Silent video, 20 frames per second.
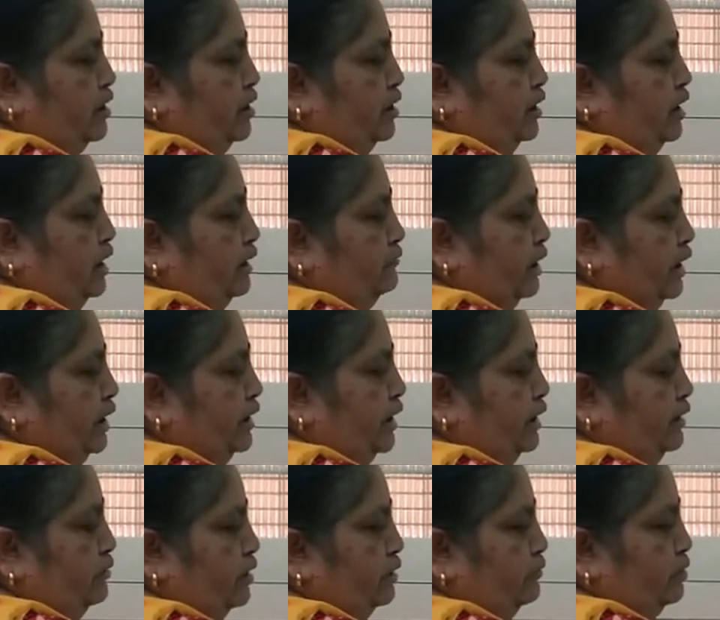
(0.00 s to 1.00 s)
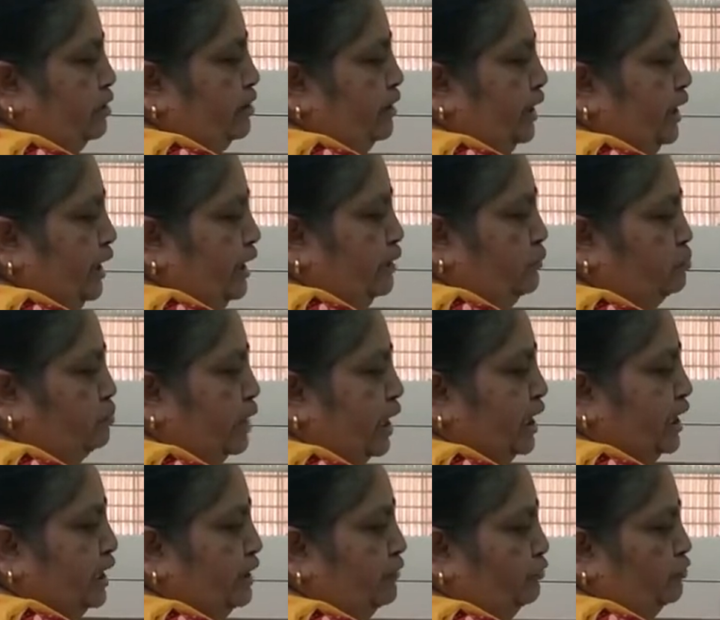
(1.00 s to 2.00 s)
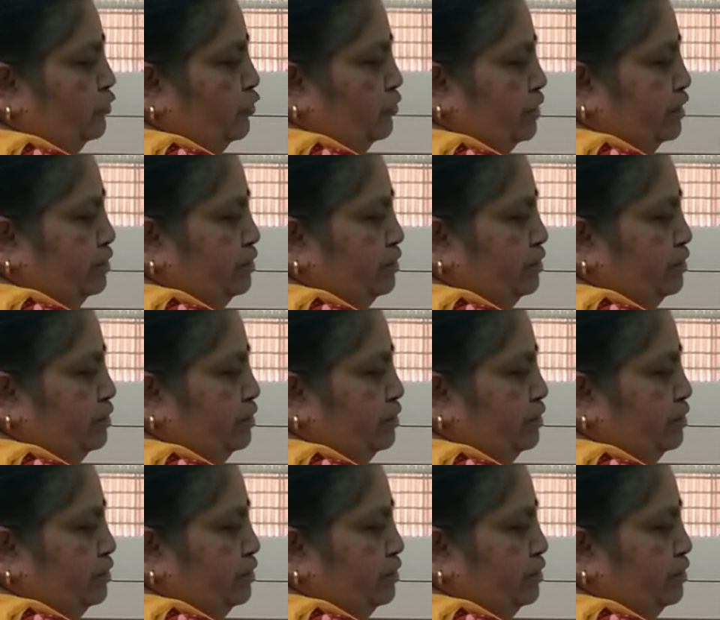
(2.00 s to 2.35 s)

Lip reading: divided 3 by 4.